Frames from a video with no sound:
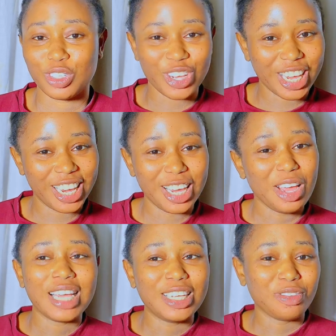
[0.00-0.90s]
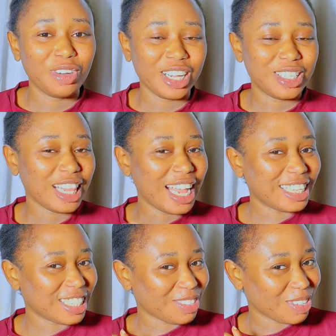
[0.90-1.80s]
Okay guys, don't forget to like
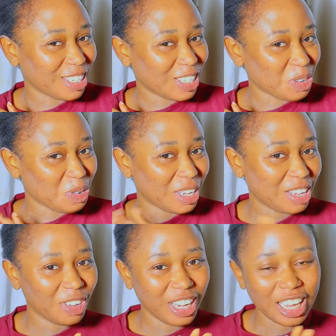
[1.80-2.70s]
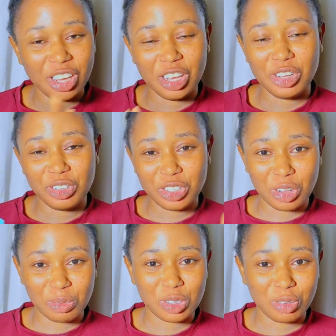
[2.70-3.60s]
this video, give your girl a huge
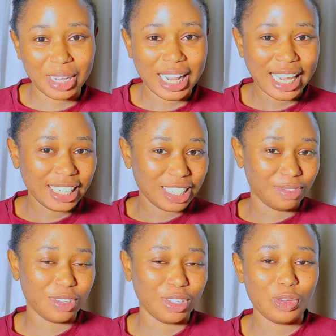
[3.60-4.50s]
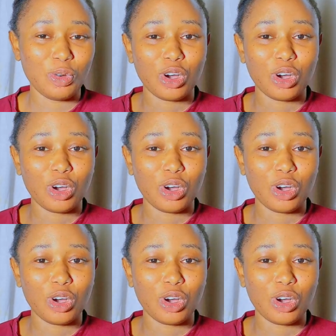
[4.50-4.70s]
thumbs up by liking this video.